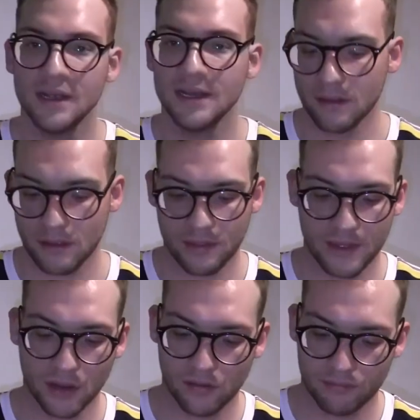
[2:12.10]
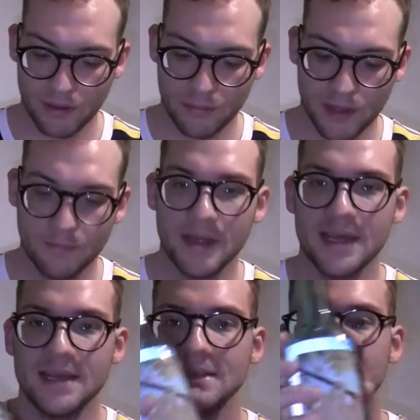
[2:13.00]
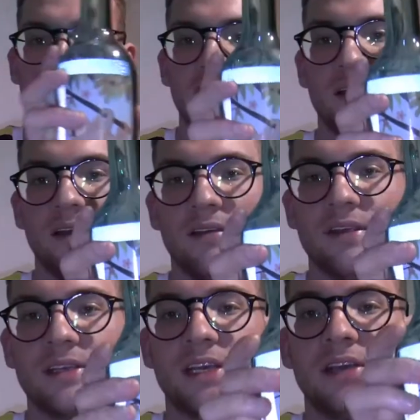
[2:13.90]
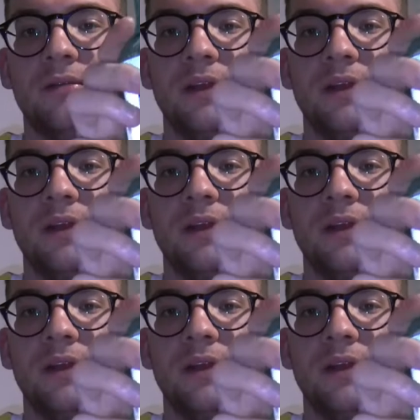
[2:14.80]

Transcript: Another thing off my mum is this cute